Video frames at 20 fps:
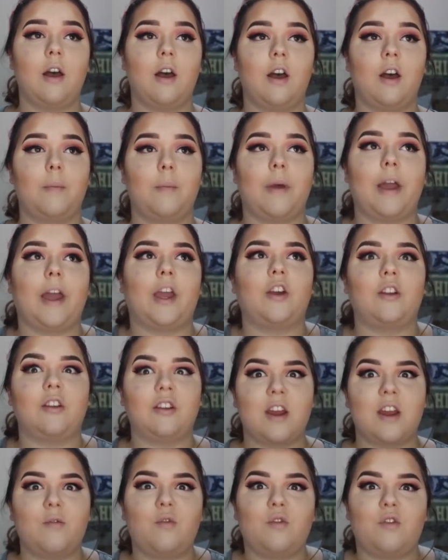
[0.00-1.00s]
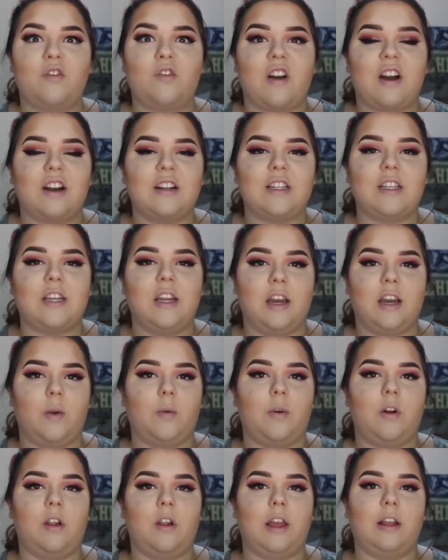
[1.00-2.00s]
I could never find it
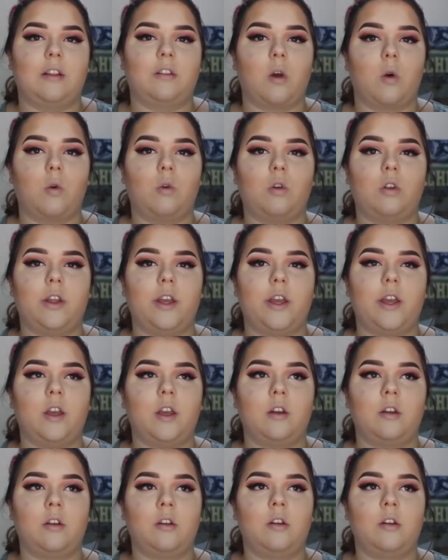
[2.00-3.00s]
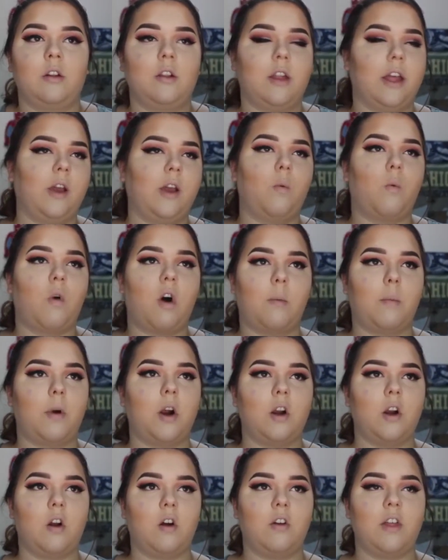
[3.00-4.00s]
anywhere like locally, like
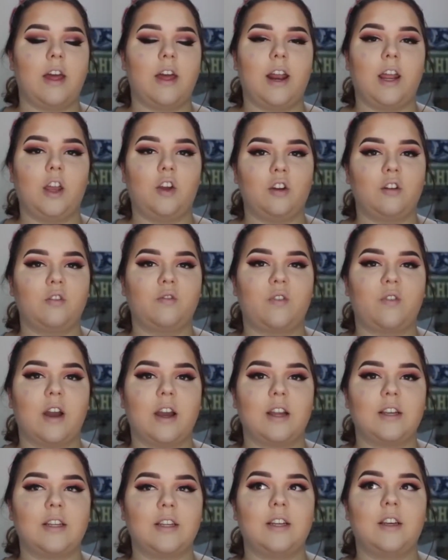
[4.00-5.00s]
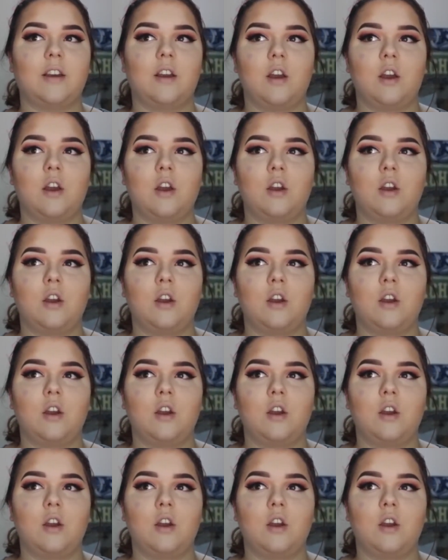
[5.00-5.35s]
Walmart and all that. I couldn't find it.